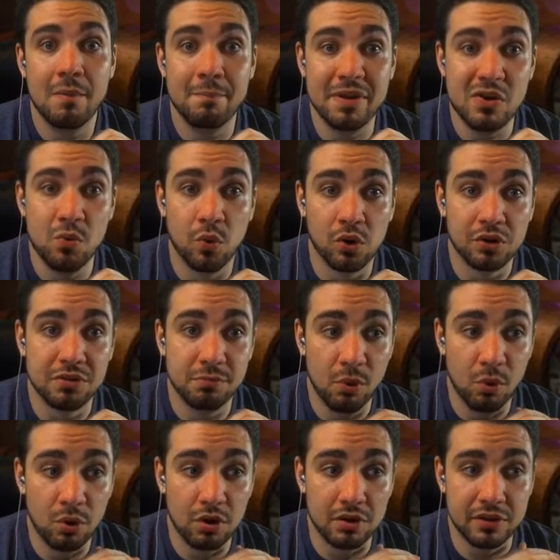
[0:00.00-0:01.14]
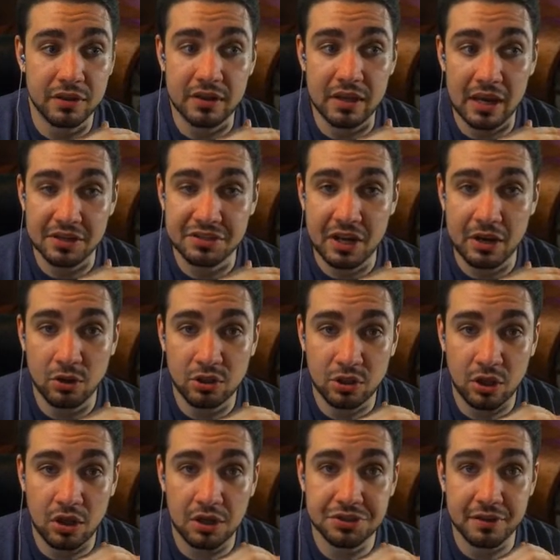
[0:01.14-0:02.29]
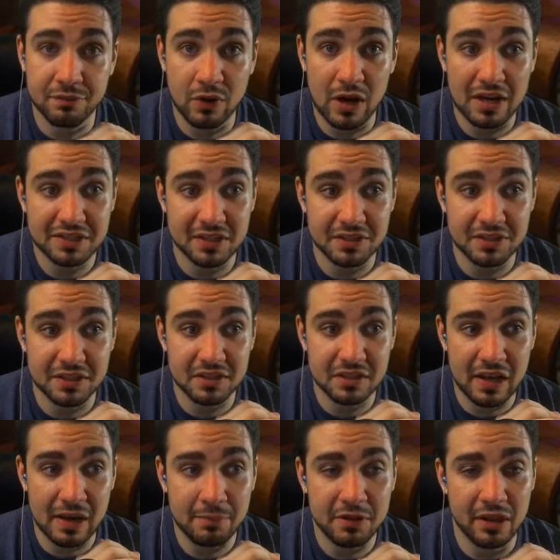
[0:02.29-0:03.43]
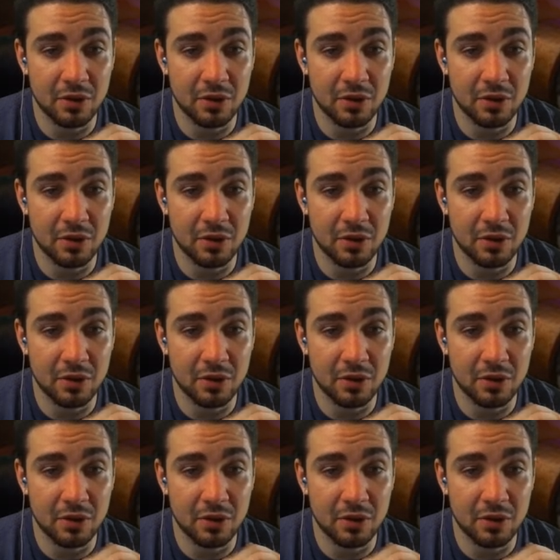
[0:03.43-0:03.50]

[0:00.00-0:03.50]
be worth more than the exile clause on Vraska's Contempt.